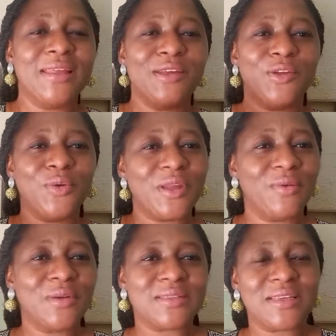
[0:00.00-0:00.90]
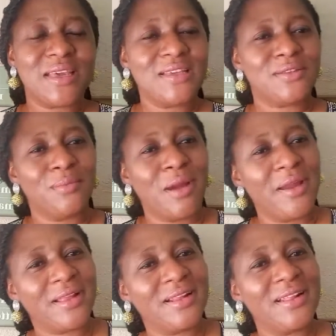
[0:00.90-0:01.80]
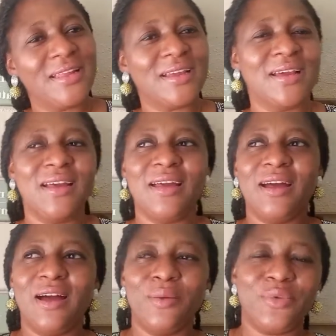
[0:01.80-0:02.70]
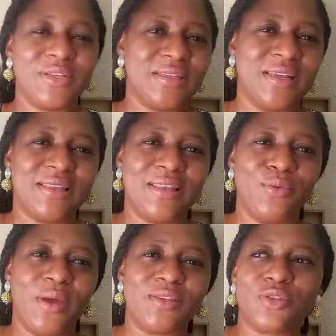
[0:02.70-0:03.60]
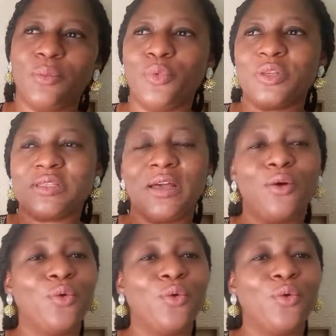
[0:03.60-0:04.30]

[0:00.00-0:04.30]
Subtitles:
There was a case on Marriage Clinic recently where someone said,